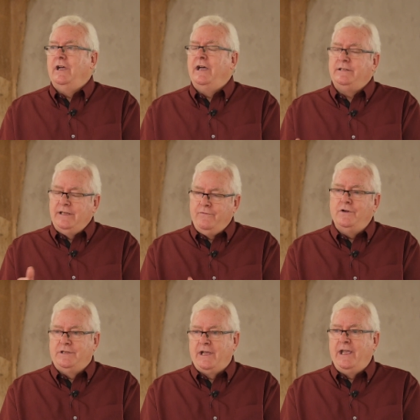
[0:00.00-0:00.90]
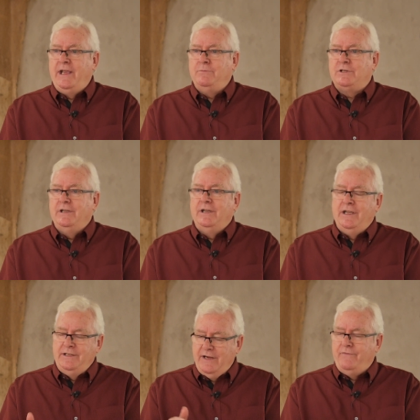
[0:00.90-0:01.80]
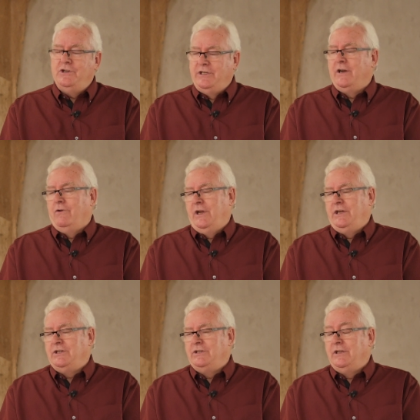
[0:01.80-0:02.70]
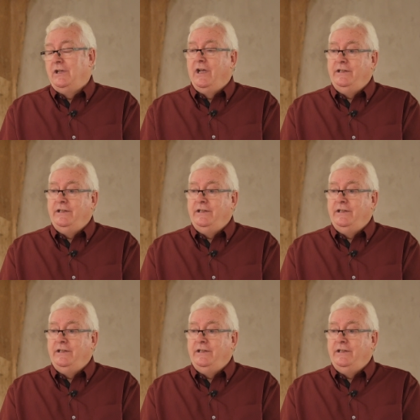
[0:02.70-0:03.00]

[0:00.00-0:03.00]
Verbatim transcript: at different times in different generations.